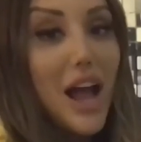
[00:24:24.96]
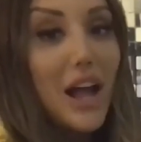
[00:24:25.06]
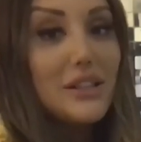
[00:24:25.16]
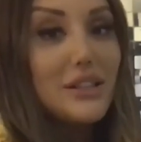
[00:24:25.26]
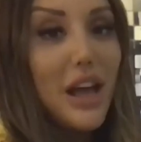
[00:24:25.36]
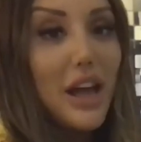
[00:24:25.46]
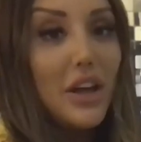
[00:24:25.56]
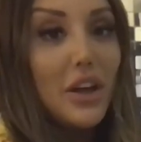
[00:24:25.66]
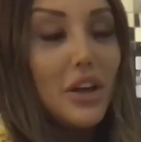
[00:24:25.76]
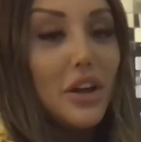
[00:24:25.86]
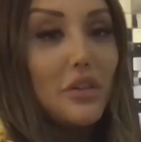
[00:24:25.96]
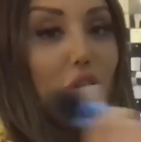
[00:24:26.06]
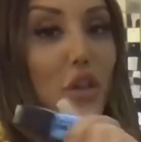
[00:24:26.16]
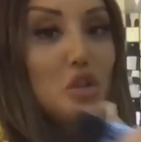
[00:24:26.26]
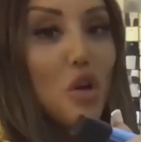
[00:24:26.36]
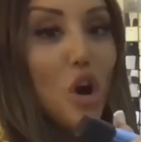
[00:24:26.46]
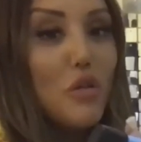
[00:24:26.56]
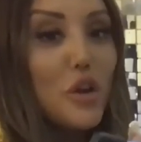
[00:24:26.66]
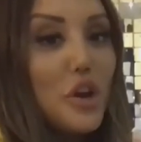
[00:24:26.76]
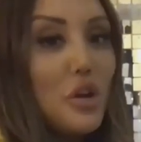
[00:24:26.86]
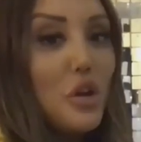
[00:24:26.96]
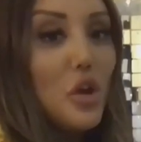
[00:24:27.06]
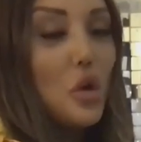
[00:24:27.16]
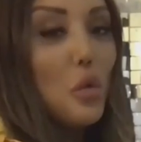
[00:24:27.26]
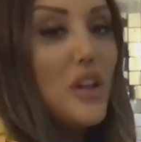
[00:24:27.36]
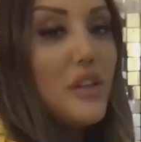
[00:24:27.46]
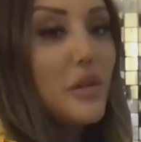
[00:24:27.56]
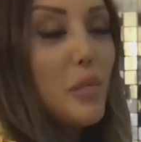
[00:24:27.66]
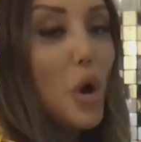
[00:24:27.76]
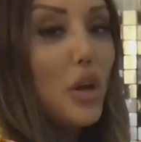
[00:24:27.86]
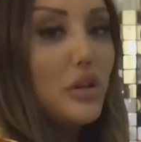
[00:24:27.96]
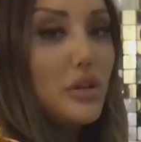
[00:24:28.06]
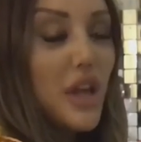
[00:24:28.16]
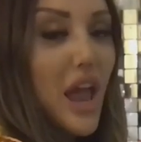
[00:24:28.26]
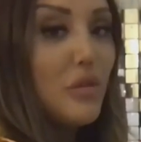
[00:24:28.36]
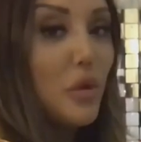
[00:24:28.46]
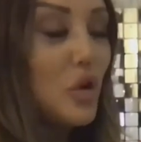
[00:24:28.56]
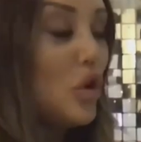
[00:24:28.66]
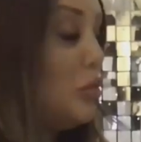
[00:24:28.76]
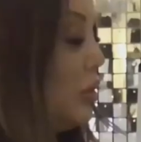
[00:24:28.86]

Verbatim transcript: answer for the drawing wins the point. Everyone at home can